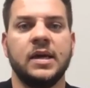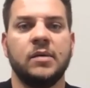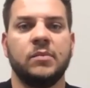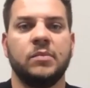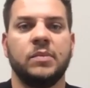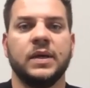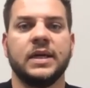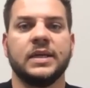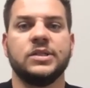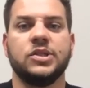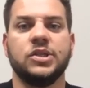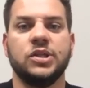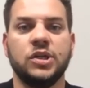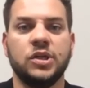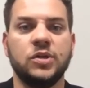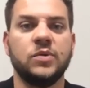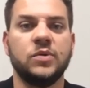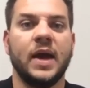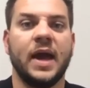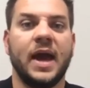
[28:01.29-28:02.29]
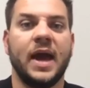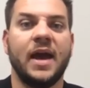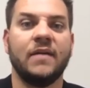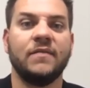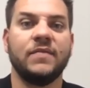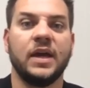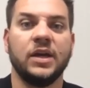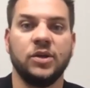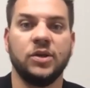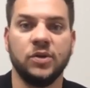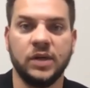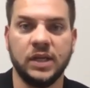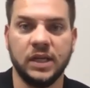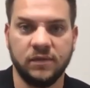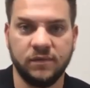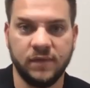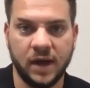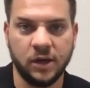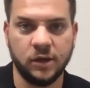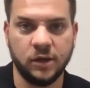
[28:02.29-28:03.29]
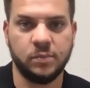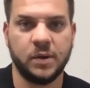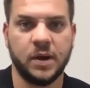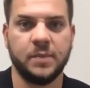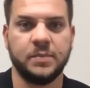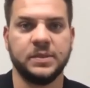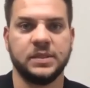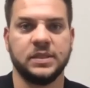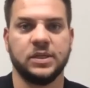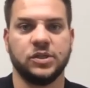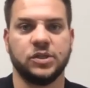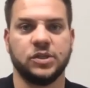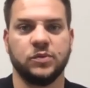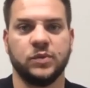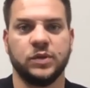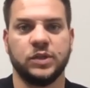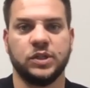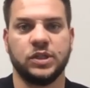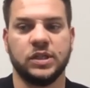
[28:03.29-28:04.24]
because you have that unique value proposition, which